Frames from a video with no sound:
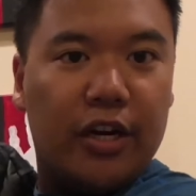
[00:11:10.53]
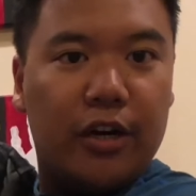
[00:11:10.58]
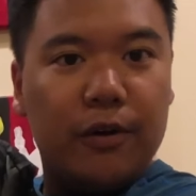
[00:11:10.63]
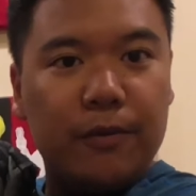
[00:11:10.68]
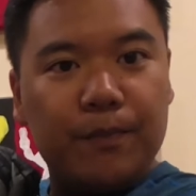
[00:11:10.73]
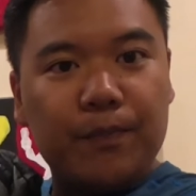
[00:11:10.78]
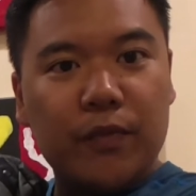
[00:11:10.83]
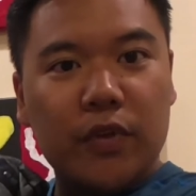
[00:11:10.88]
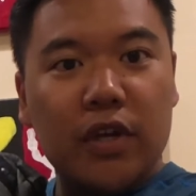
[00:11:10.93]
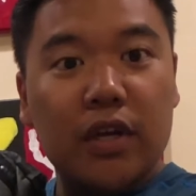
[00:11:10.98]

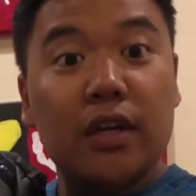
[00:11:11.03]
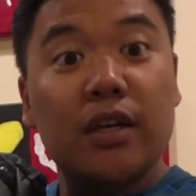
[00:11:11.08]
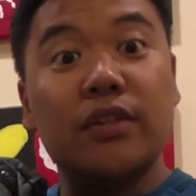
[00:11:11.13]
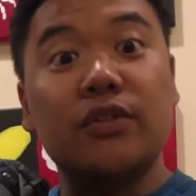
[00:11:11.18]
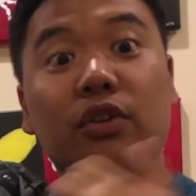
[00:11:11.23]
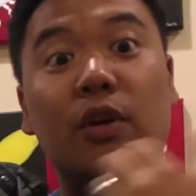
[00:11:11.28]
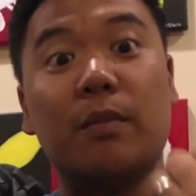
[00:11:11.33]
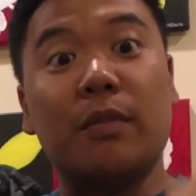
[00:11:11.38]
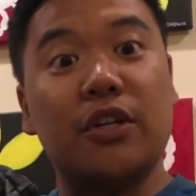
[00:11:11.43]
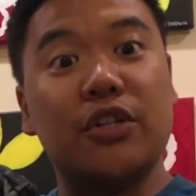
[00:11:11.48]

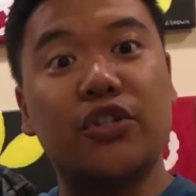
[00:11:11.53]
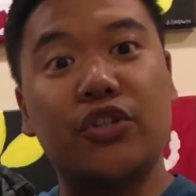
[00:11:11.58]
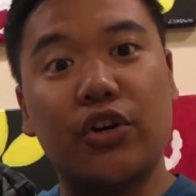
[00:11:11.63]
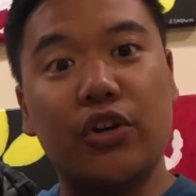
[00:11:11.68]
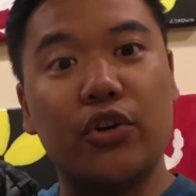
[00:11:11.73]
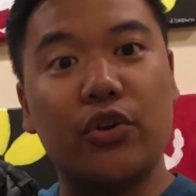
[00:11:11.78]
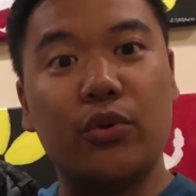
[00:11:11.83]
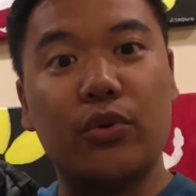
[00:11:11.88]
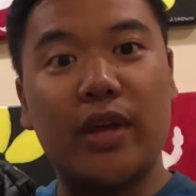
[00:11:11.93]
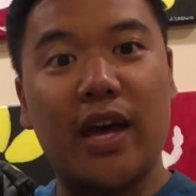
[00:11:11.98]
So I'm gonna show
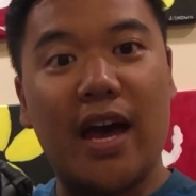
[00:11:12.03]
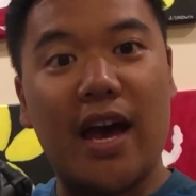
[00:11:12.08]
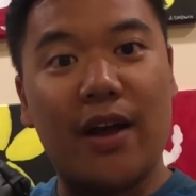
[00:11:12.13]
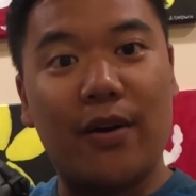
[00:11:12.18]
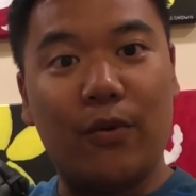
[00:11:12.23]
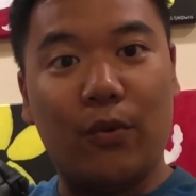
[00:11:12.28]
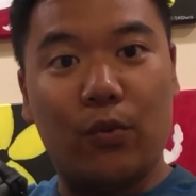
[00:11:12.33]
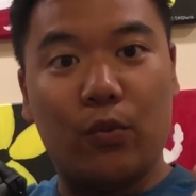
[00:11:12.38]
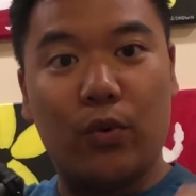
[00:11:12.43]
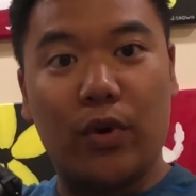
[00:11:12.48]
you
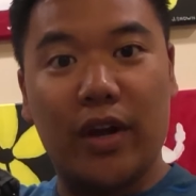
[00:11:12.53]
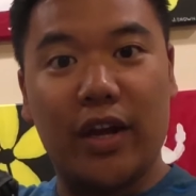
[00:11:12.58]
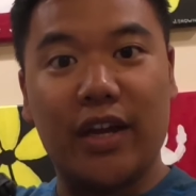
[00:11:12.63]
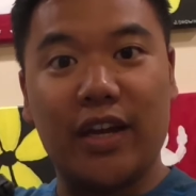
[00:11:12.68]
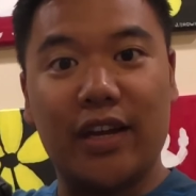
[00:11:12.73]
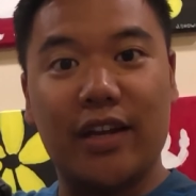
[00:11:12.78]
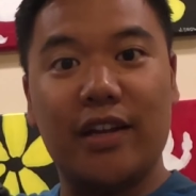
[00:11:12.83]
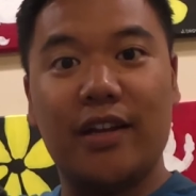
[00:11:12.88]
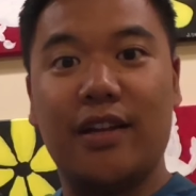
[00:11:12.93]
that right